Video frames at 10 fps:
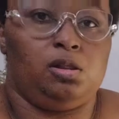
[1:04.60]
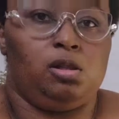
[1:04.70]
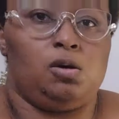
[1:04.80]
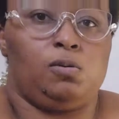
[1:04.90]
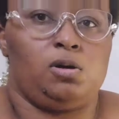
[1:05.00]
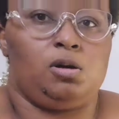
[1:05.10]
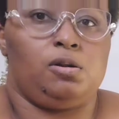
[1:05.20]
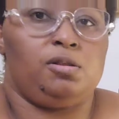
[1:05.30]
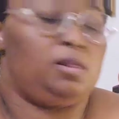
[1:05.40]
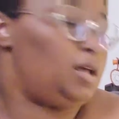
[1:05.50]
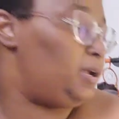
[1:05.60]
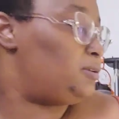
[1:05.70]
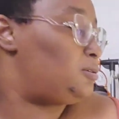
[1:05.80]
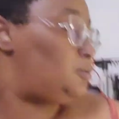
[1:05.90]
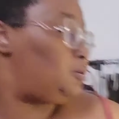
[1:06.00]
lower the
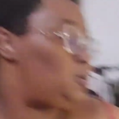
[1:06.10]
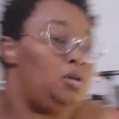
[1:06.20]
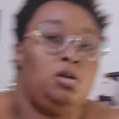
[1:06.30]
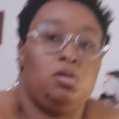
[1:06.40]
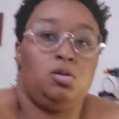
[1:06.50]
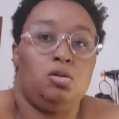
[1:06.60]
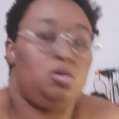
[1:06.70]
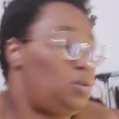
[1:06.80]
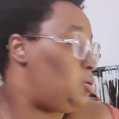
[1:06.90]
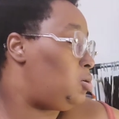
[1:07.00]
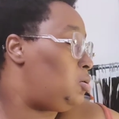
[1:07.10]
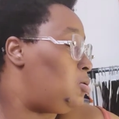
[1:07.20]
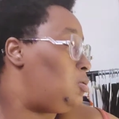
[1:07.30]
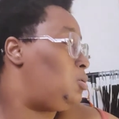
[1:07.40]
light. So